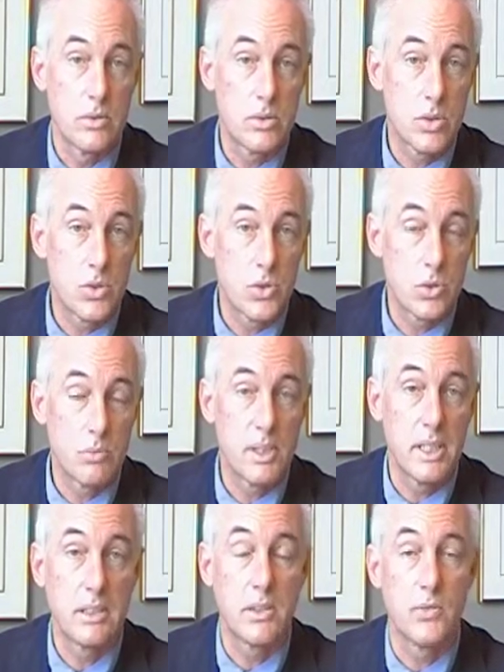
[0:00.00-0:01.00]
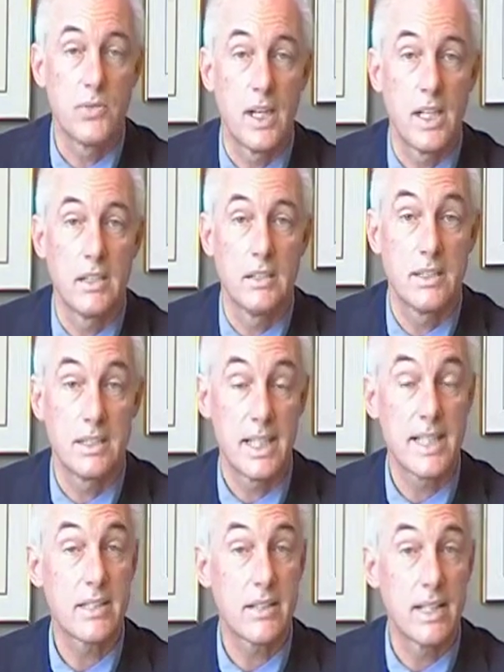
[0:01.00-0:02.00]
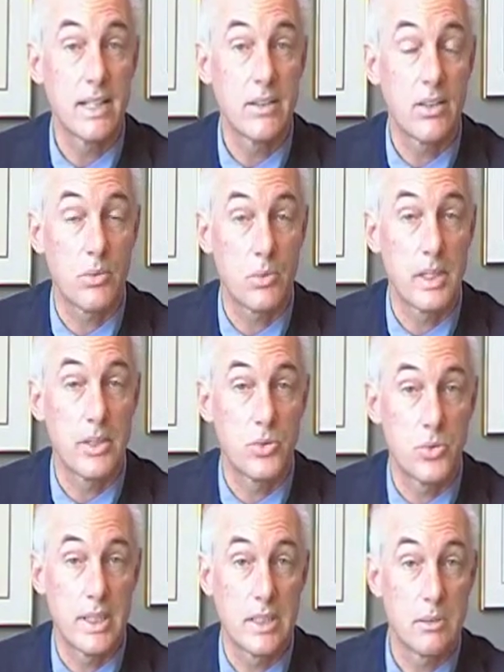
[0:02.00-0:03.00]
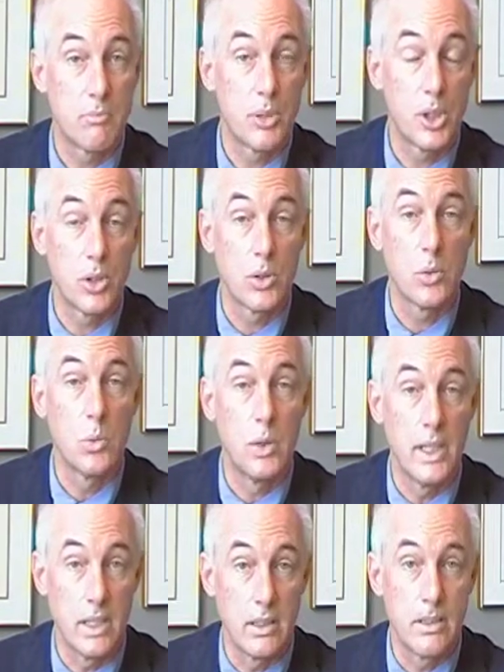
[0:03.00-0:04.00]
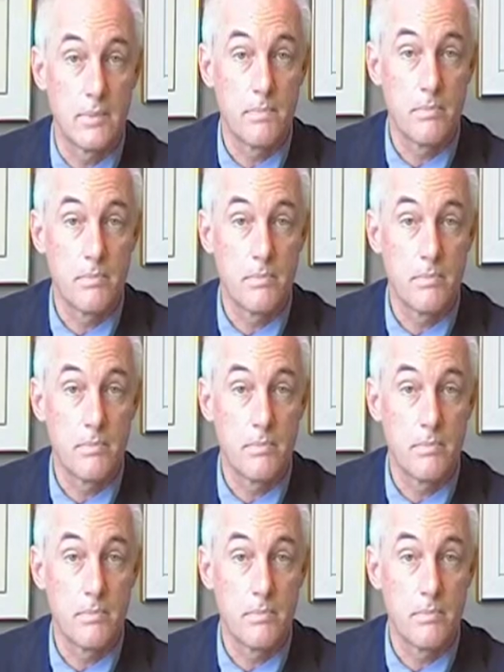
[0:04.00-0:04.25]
social being defined as less than three drinks per week.